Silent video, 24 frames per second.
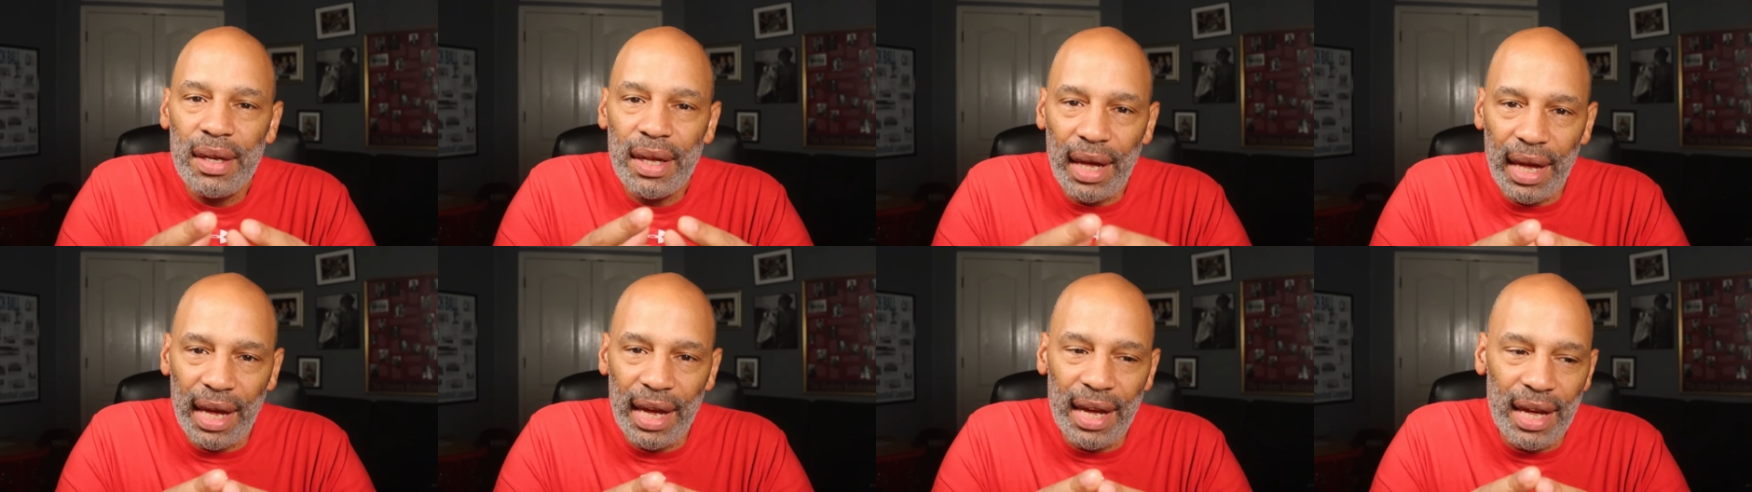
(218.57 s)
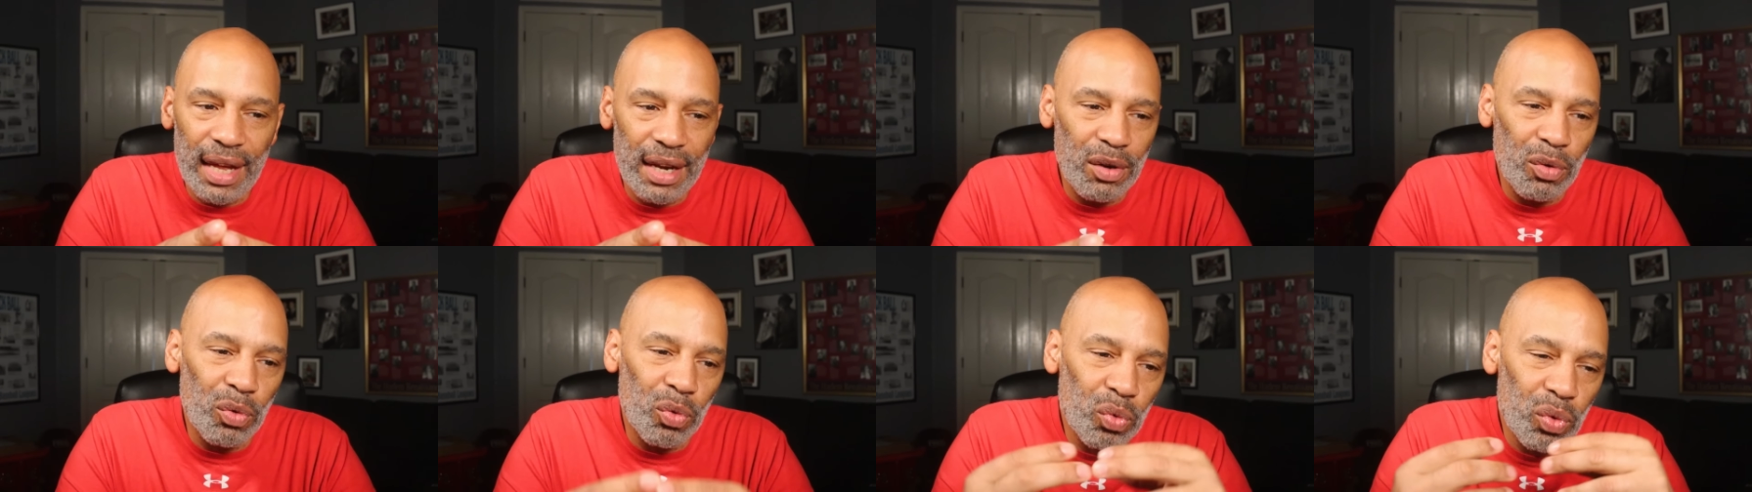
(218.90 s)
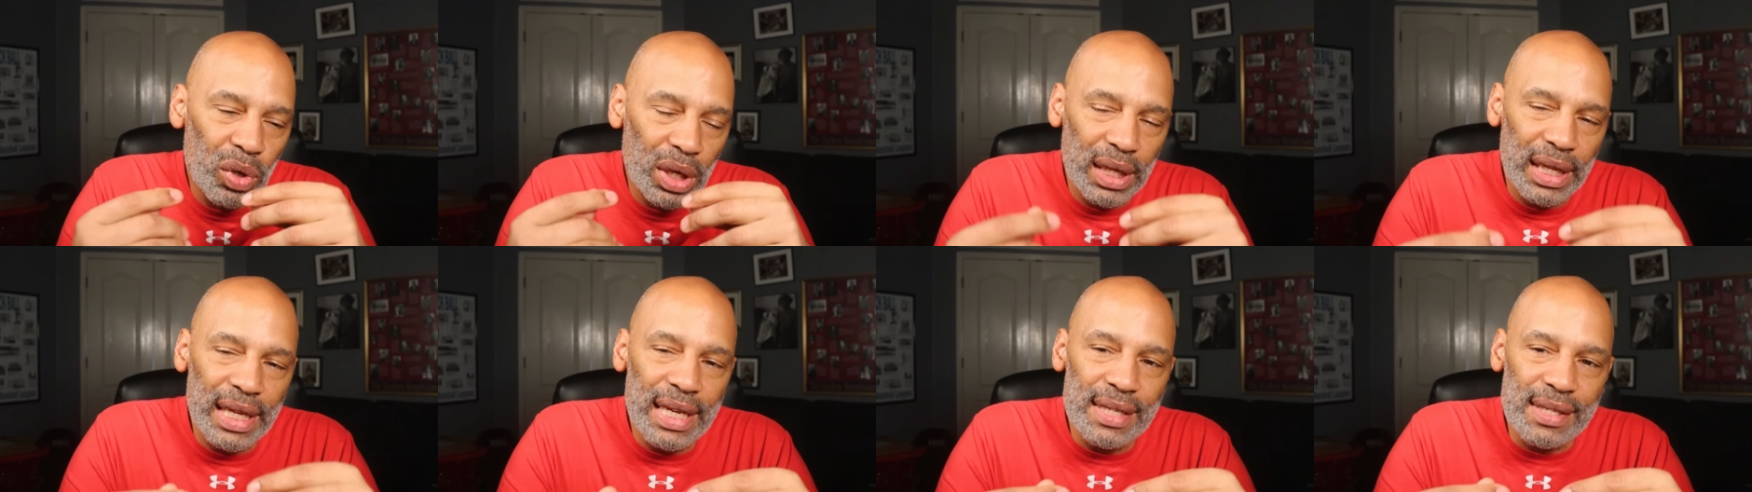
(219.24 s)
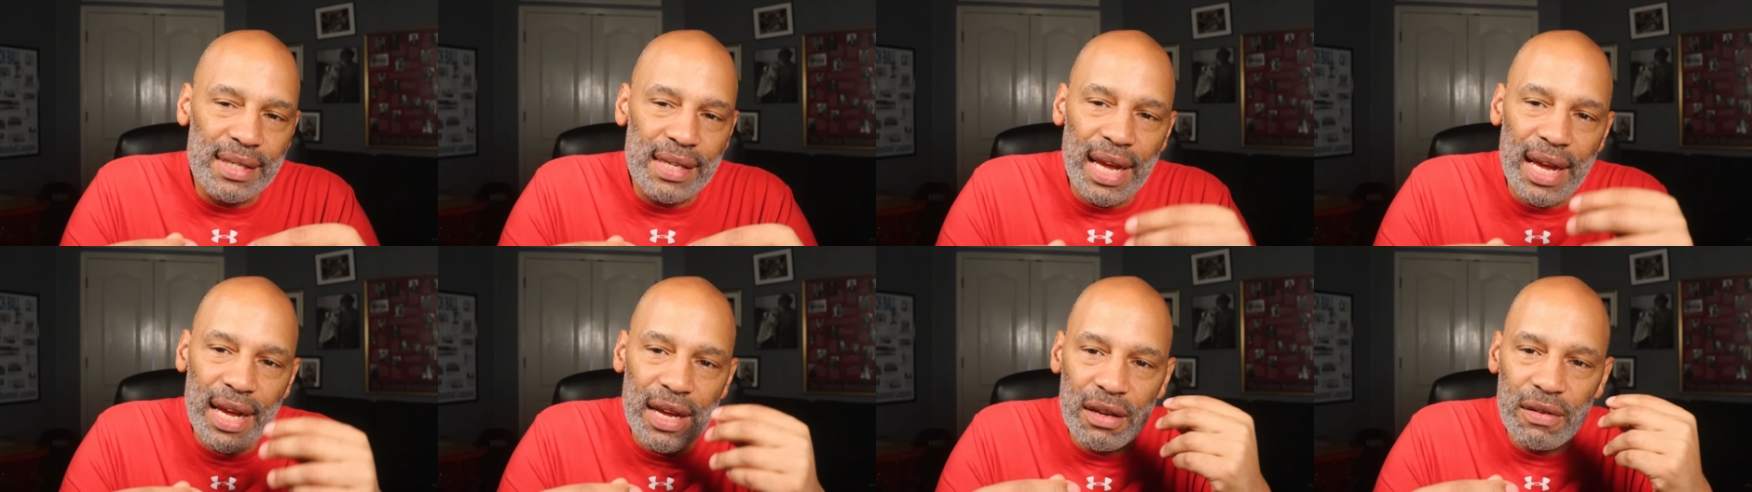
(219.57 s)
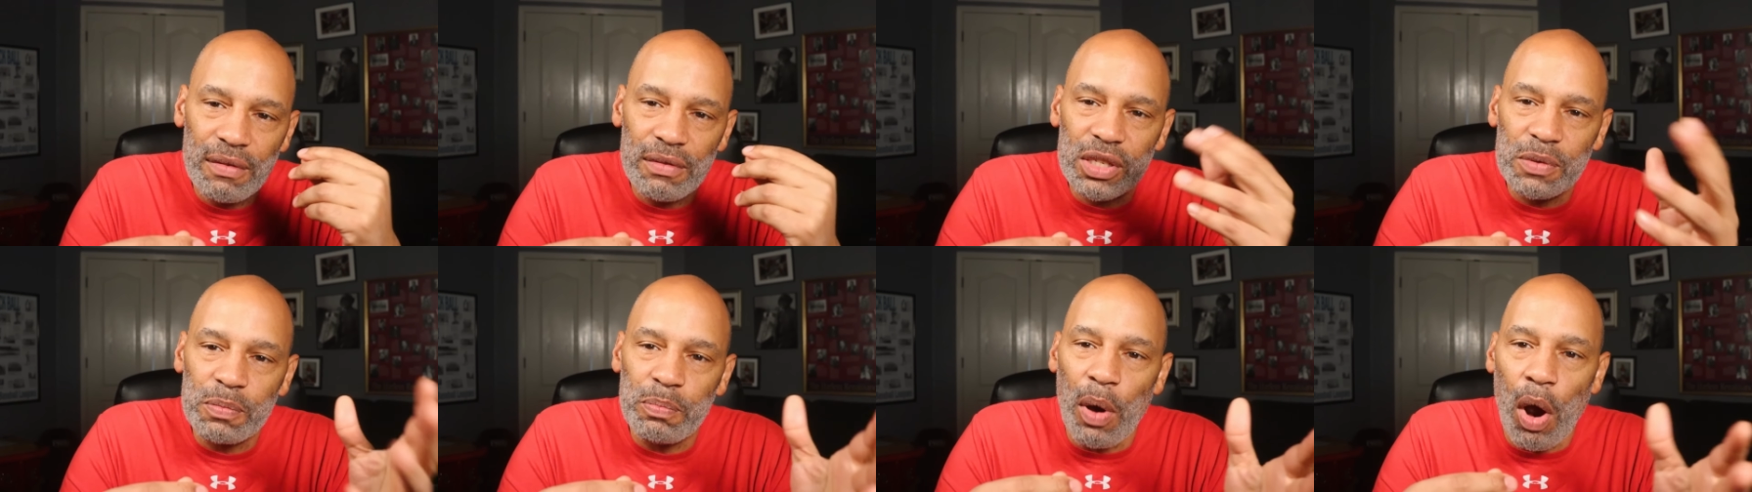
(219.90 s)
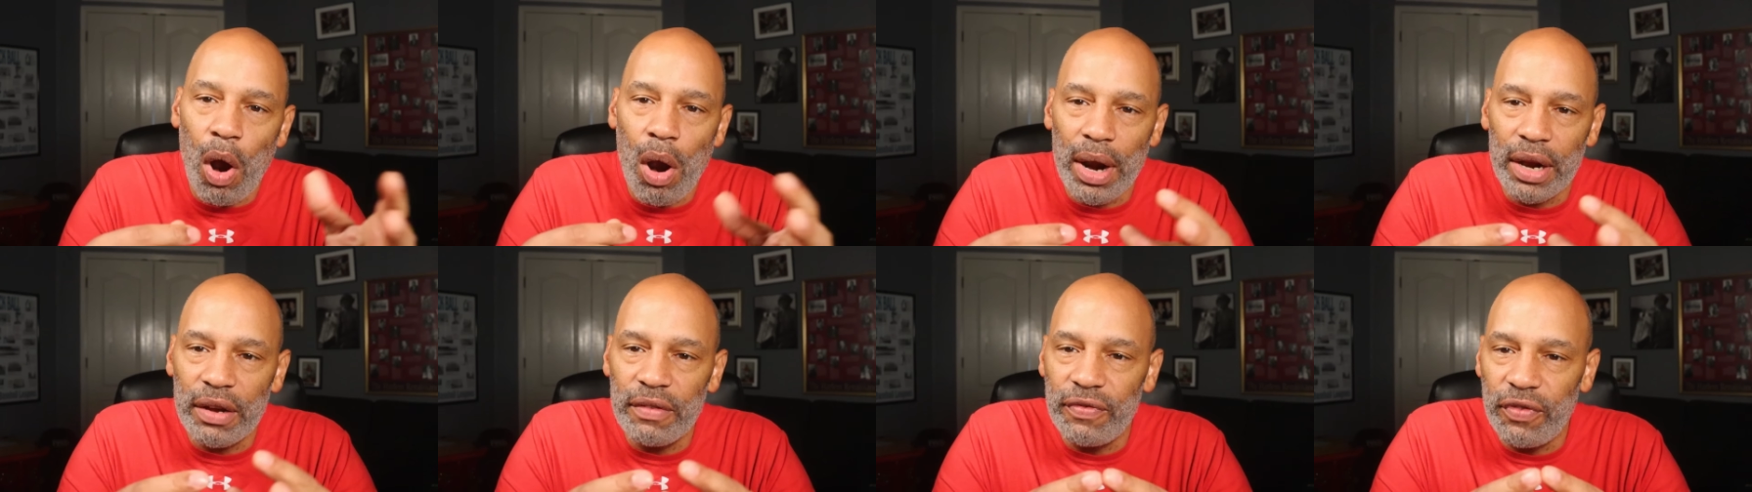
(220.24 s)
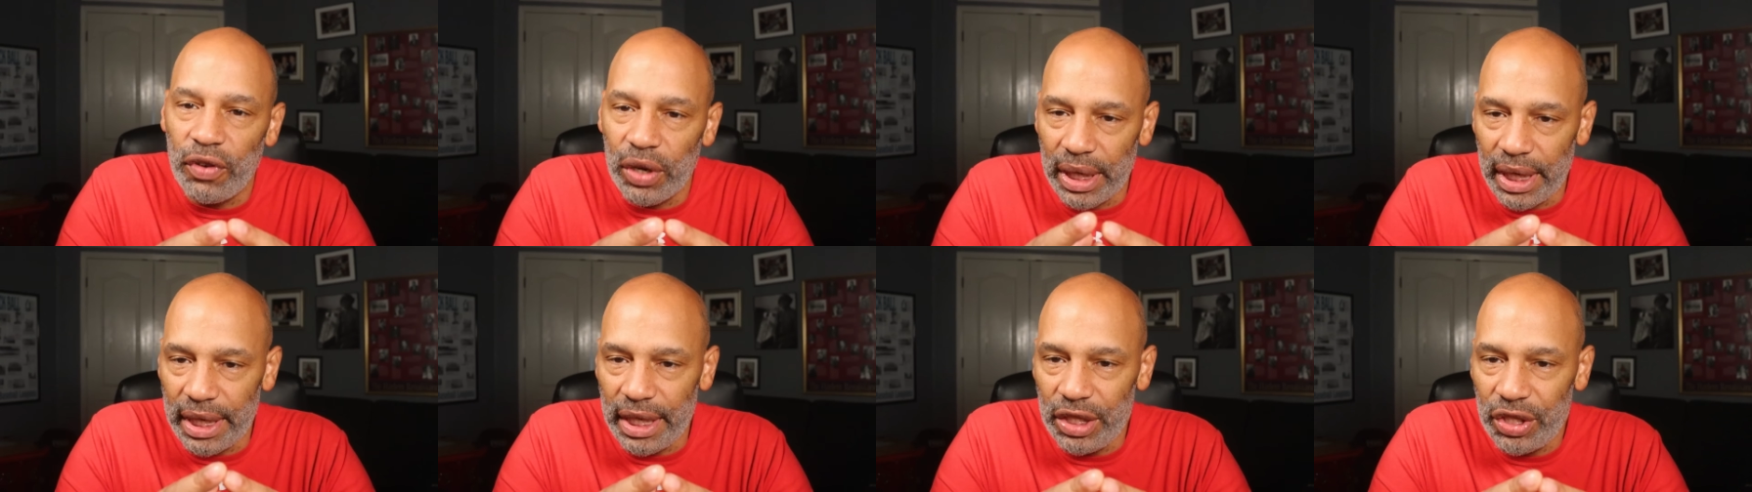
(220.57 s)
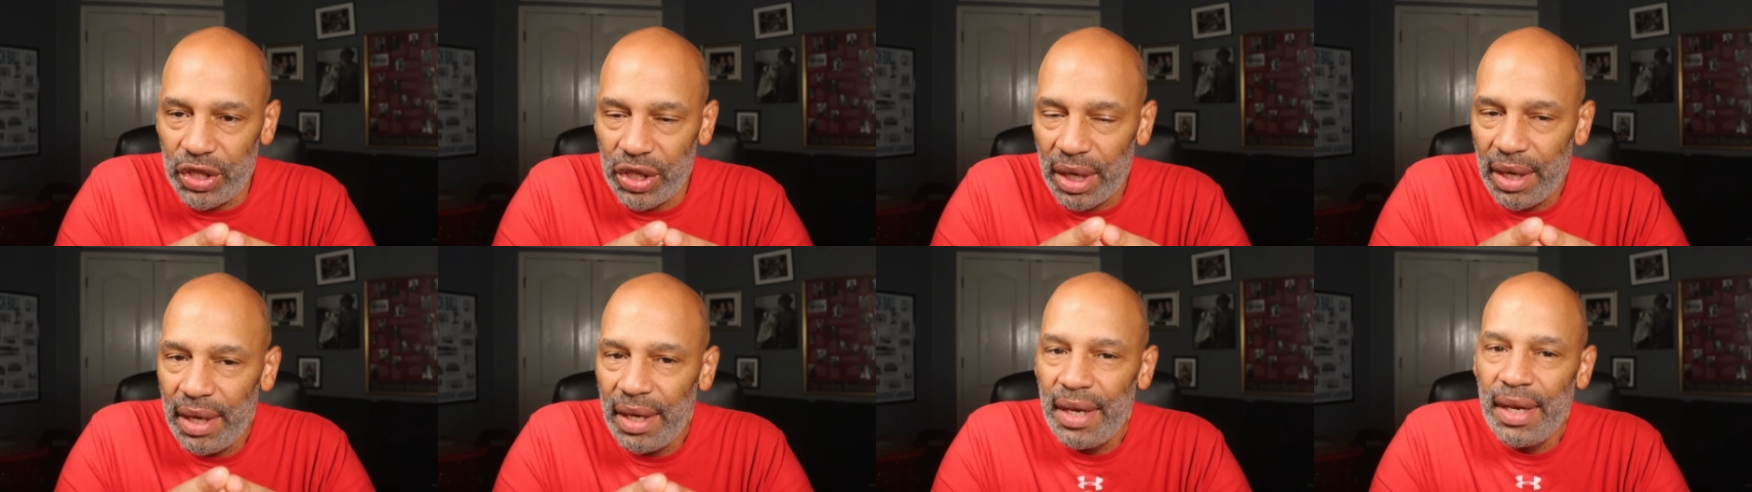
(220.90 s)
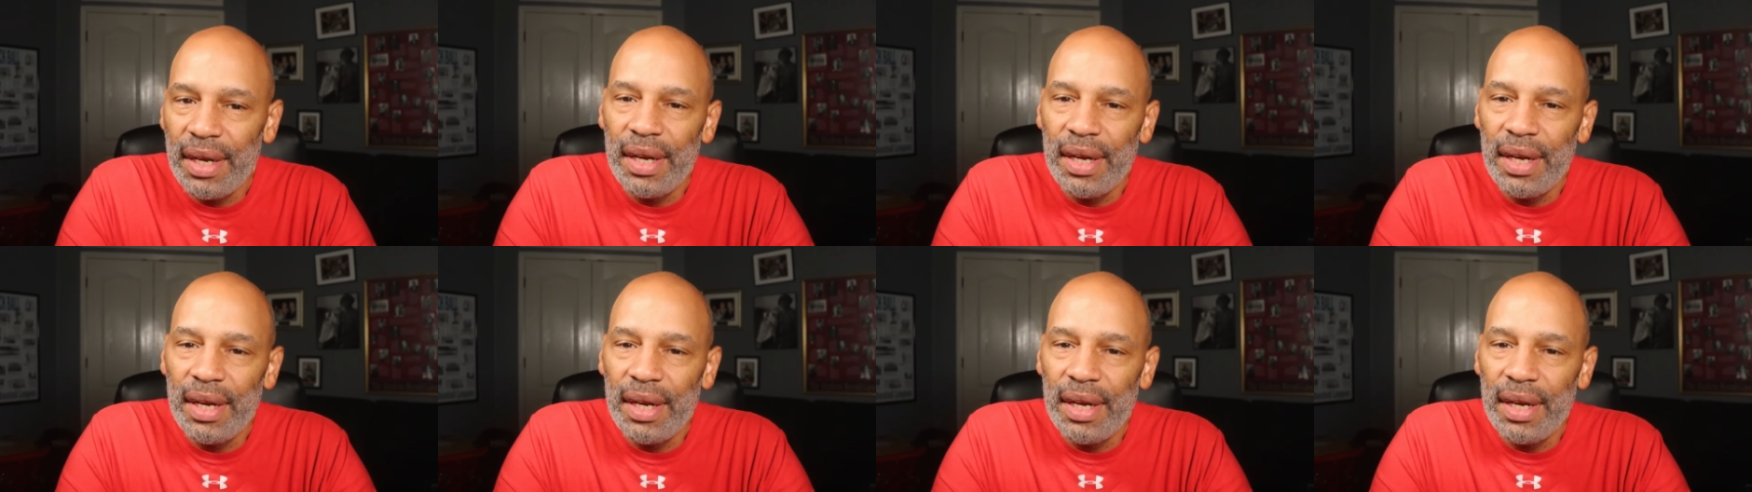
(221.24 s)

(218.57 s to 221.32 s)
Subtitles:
in releasing sparring footage,